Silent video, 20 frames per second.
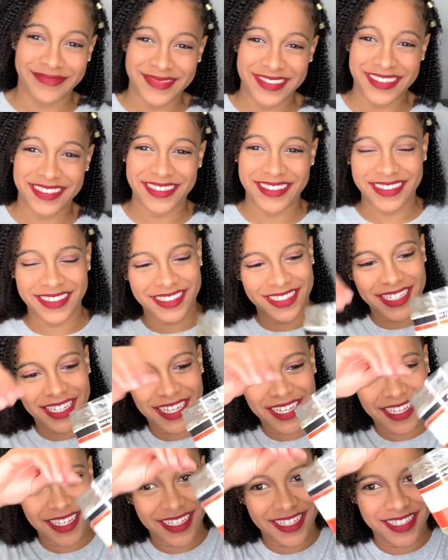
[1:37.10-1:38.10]
So I already
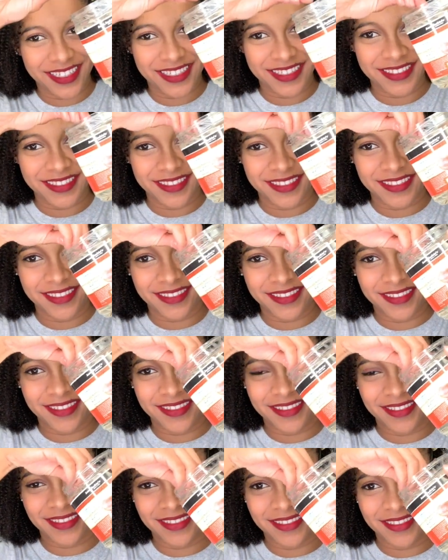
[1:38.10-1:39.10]
put in my
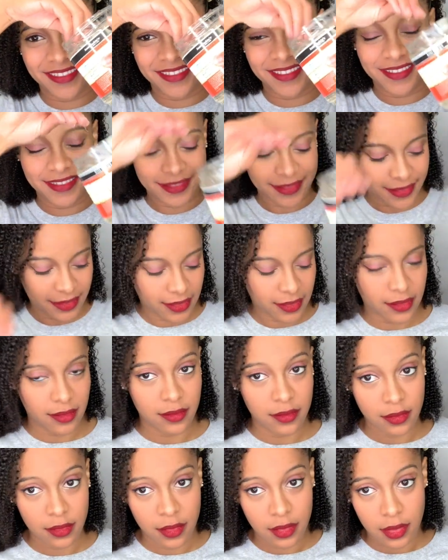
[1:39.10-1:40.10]
clip-ins and now I'm just
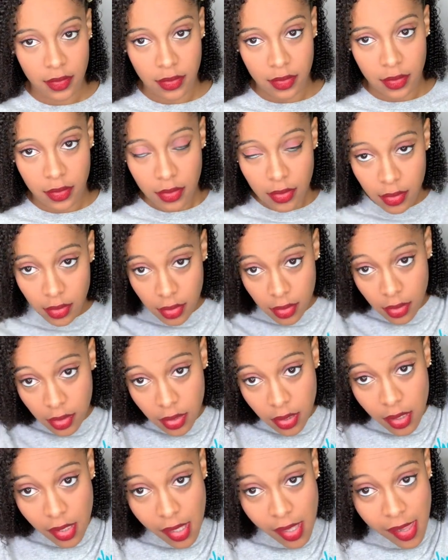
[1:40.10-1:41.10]
going to use
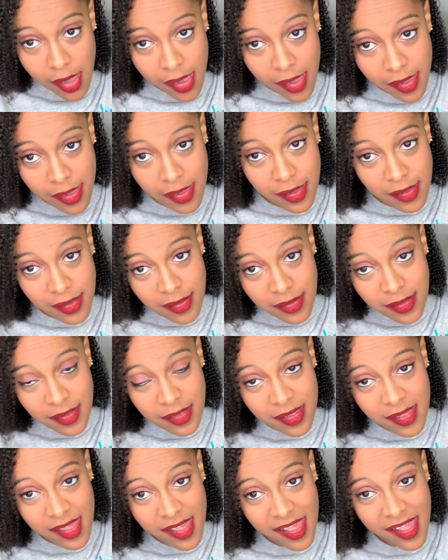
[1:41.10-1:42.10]
some of the Aunt
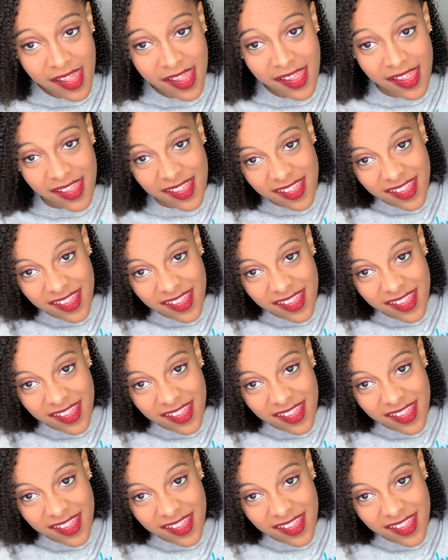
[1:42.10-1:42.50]
Jackie's